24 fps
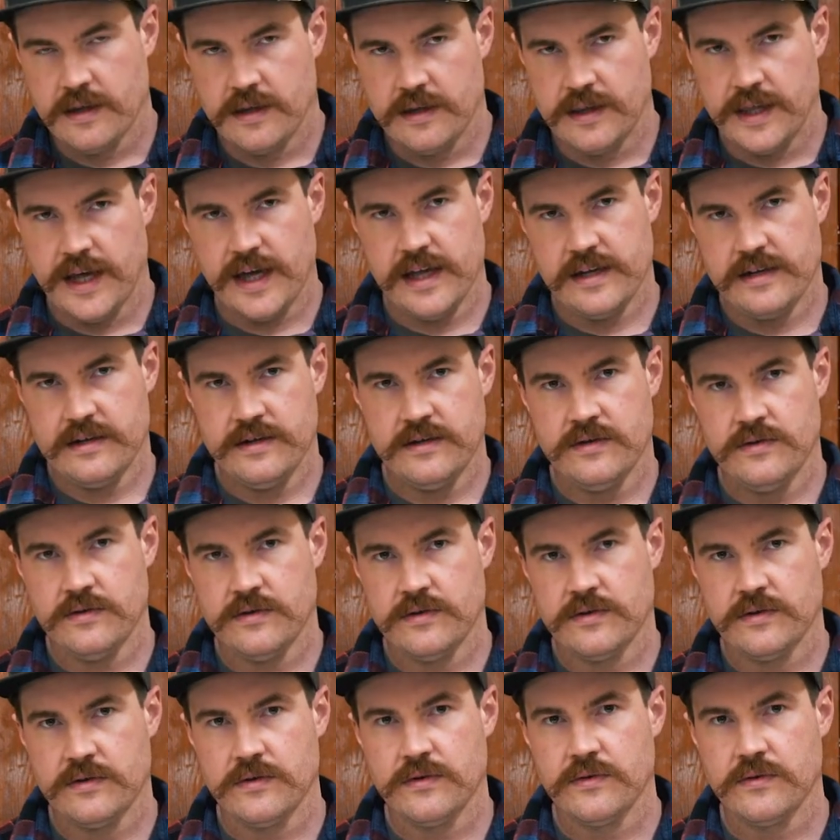Then
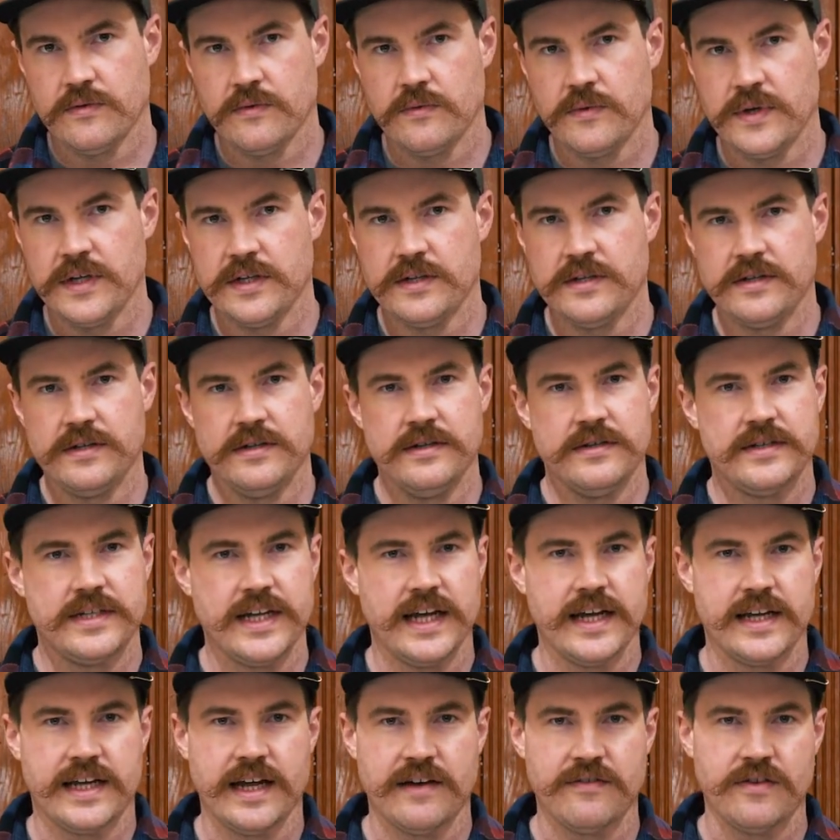we
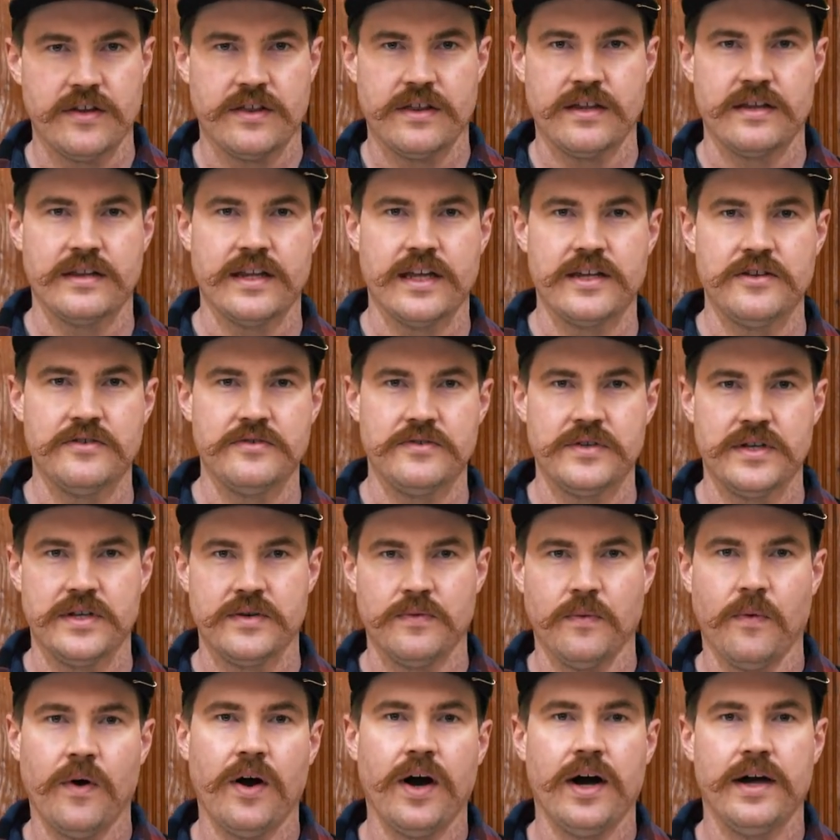take everything that you
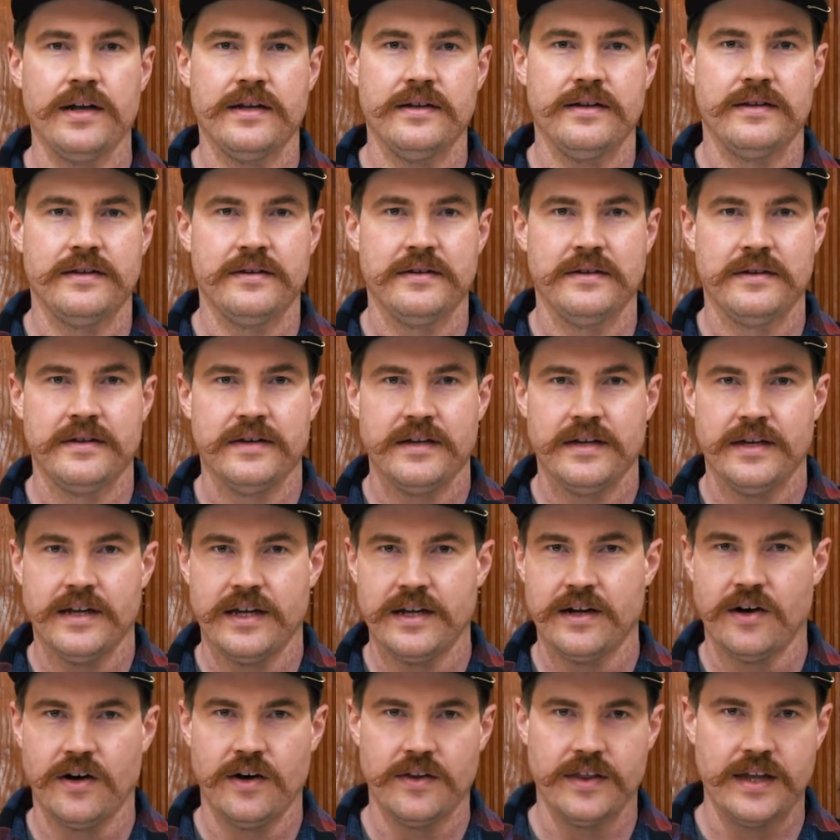didn't want
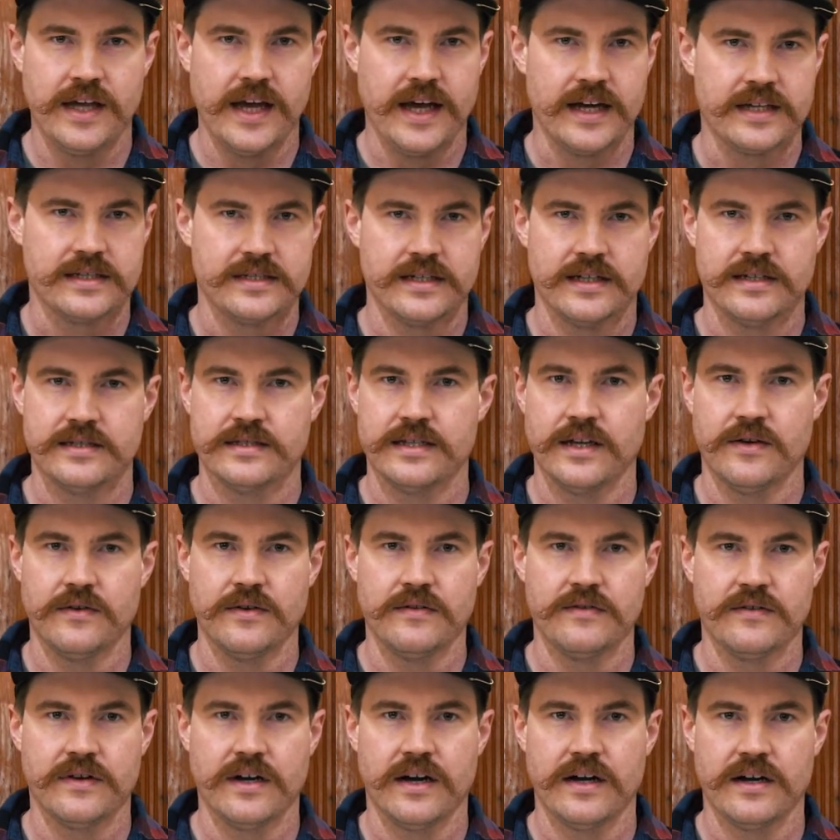and all the excess that
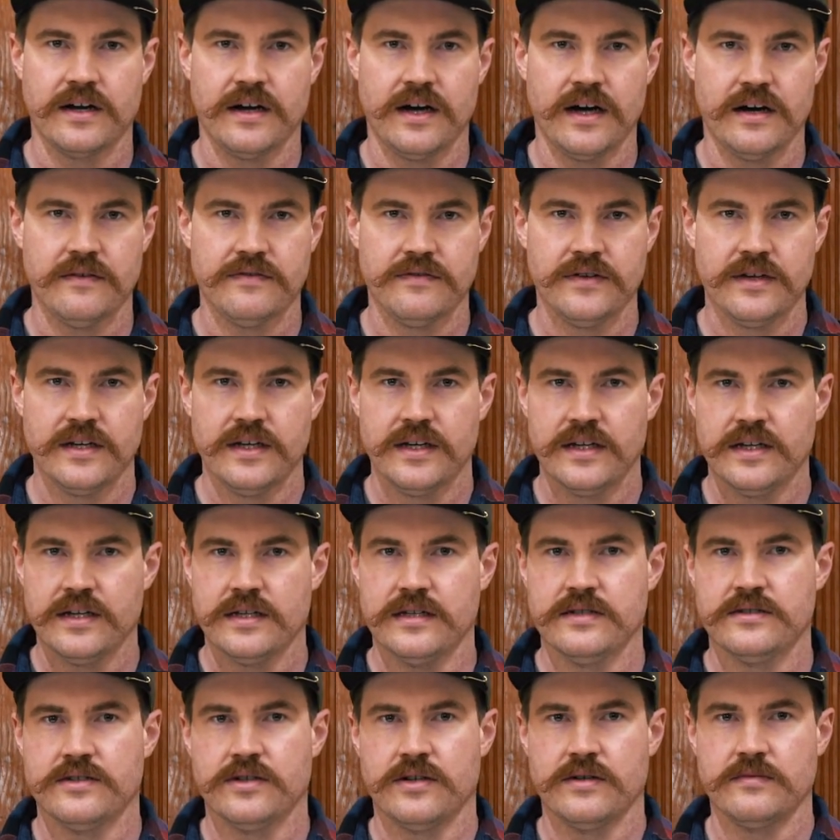we've cut off
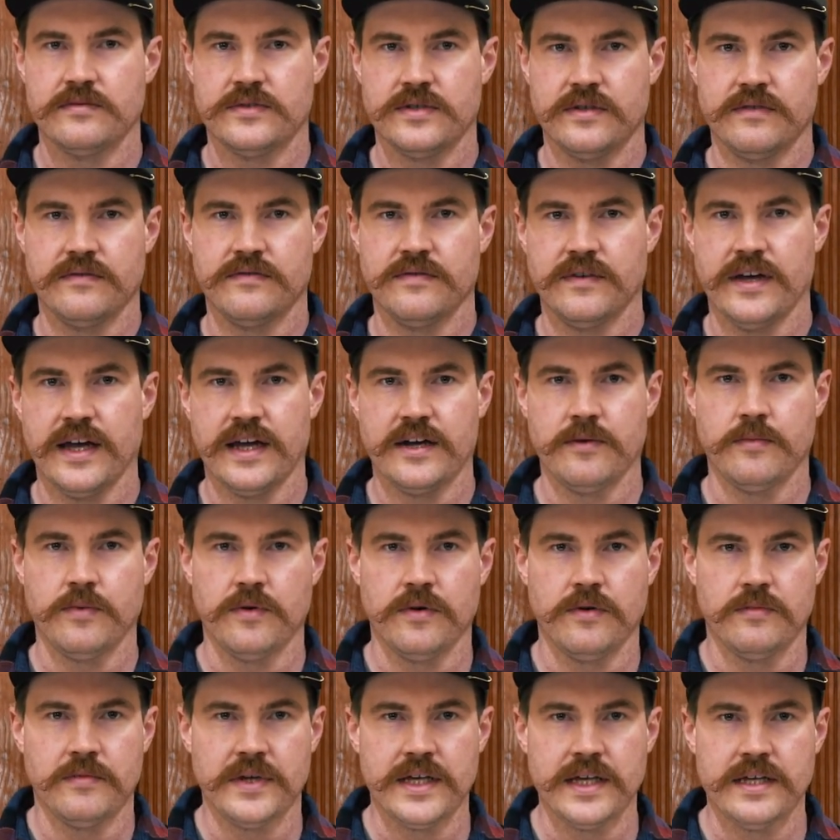in terms of
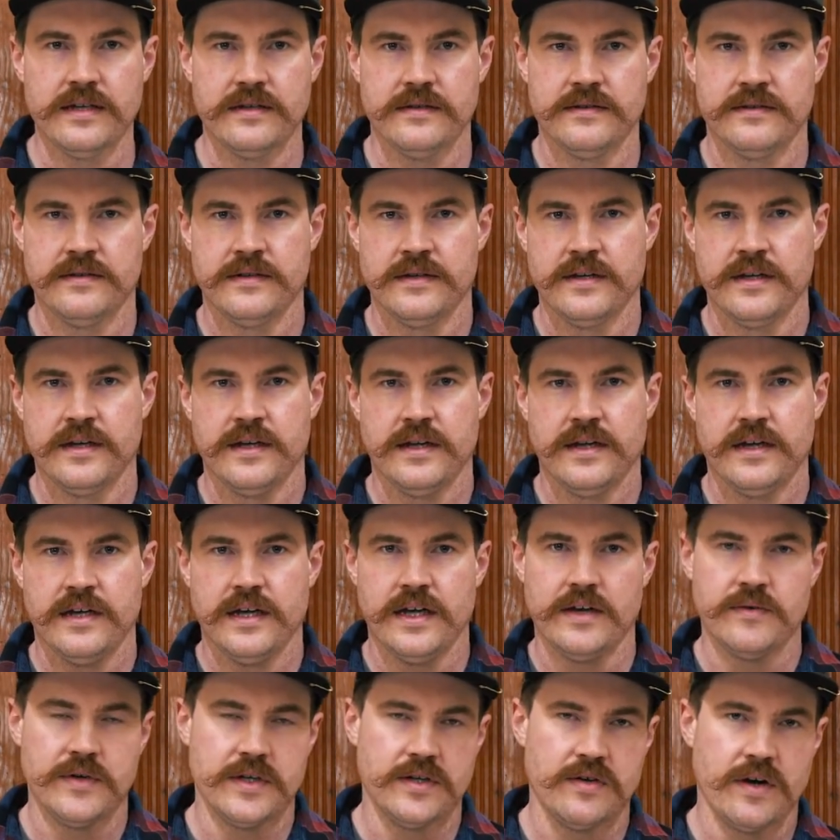edible meat,
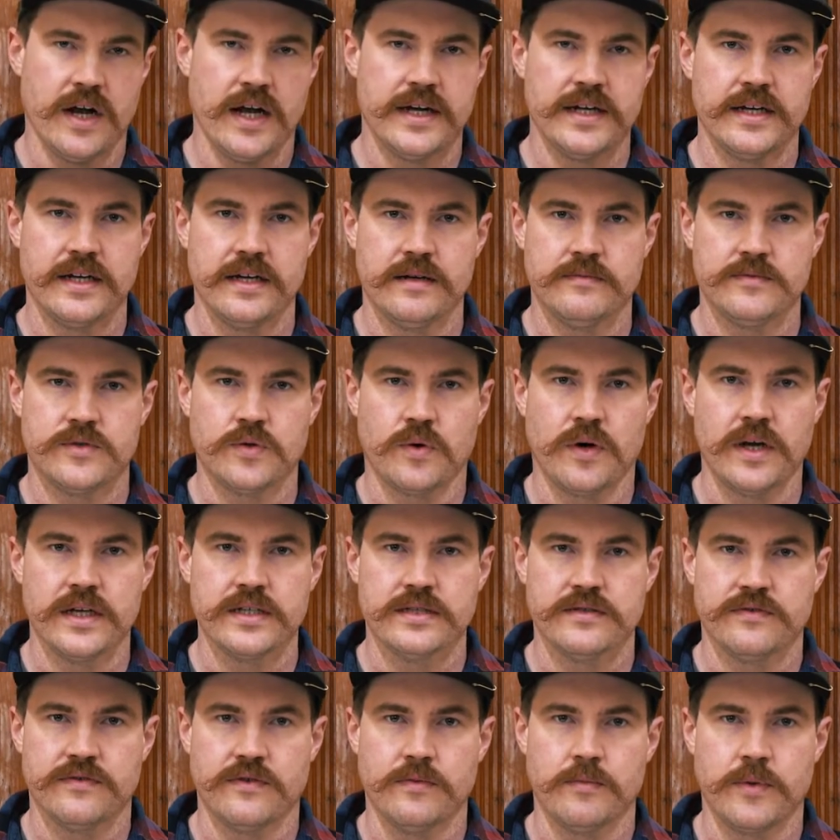and we grind it up
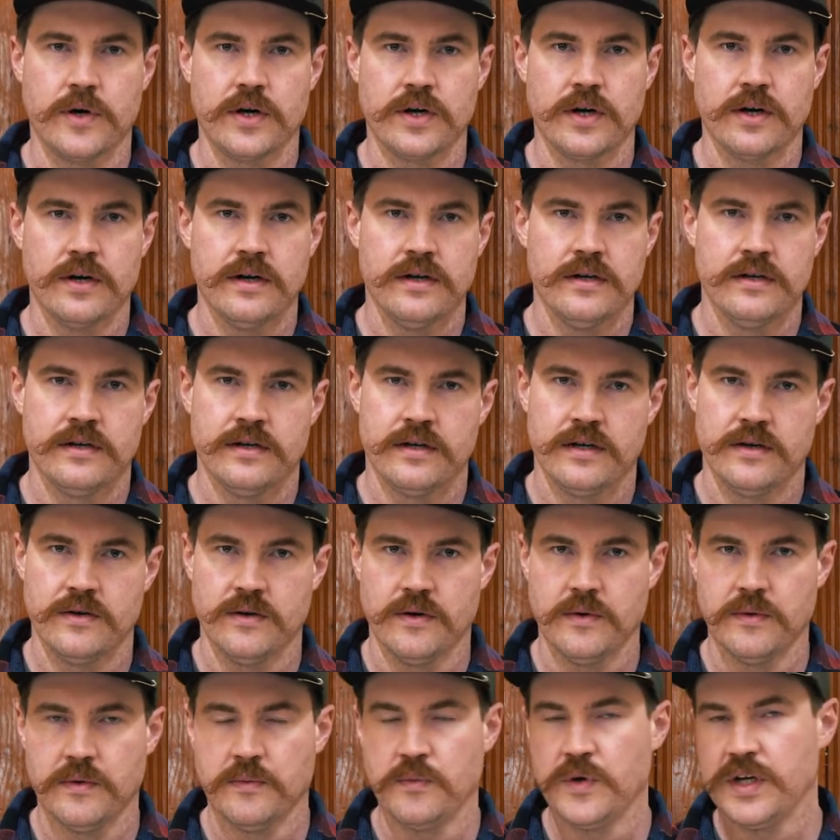twice for burger.
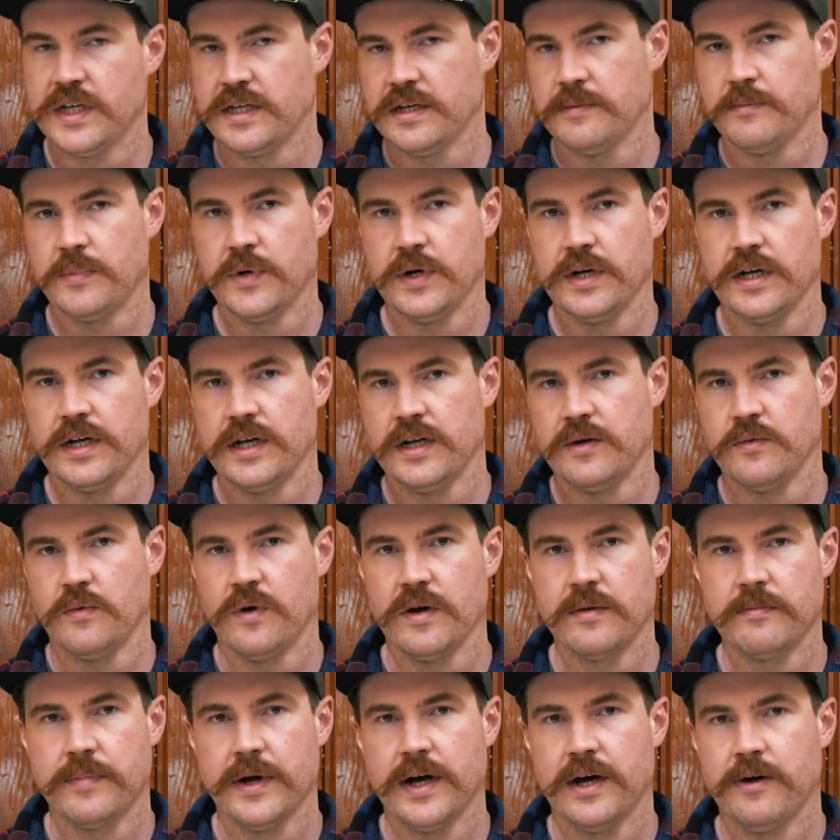And we can put it in
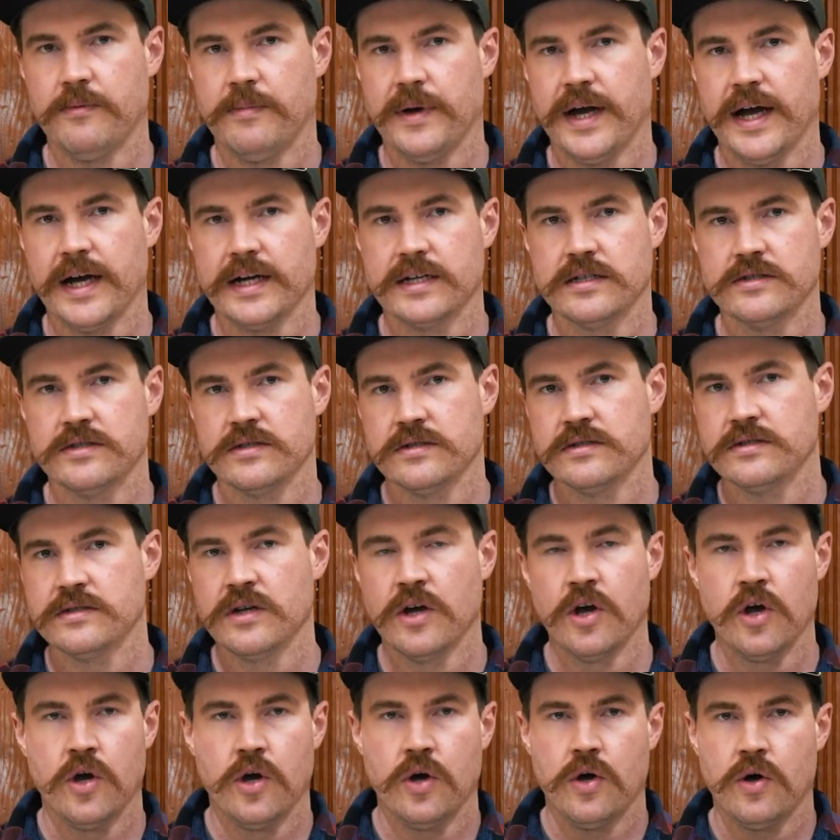1 pound packages,
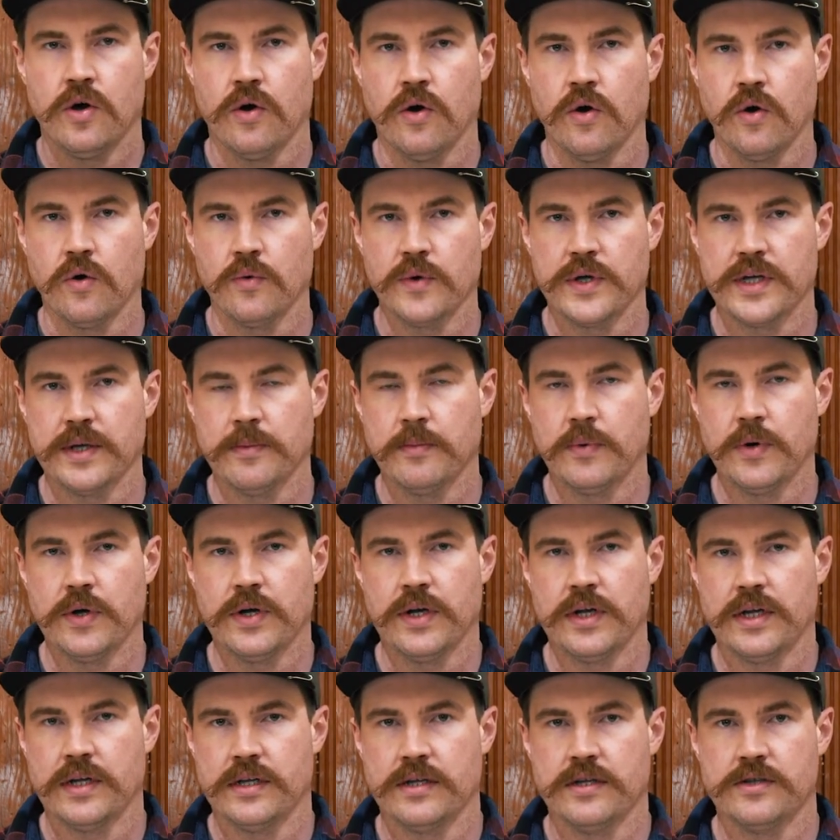or we can put
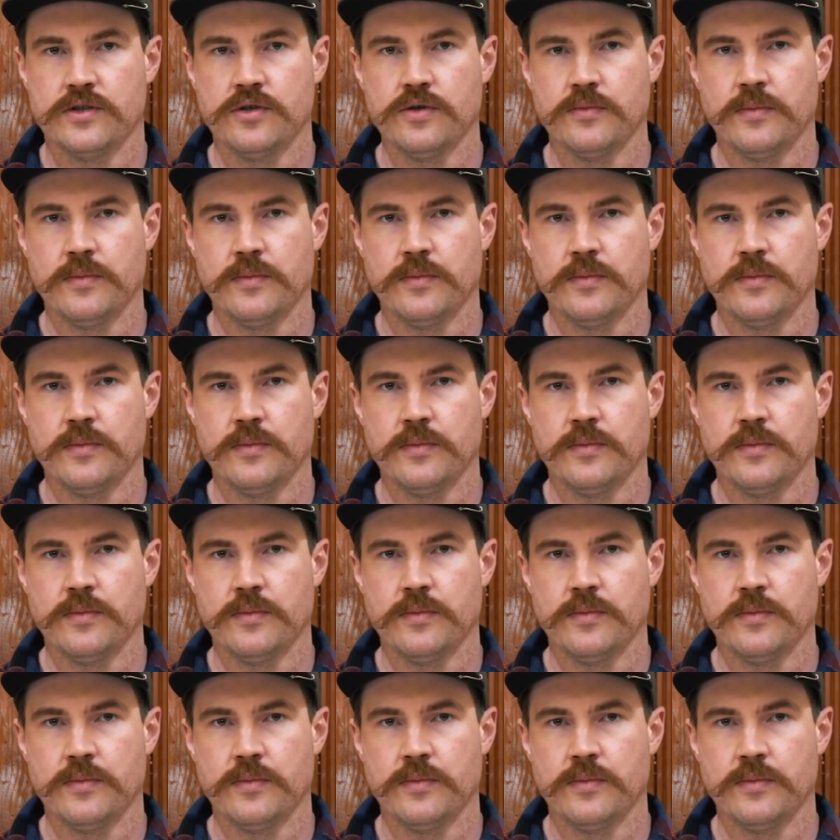it into 2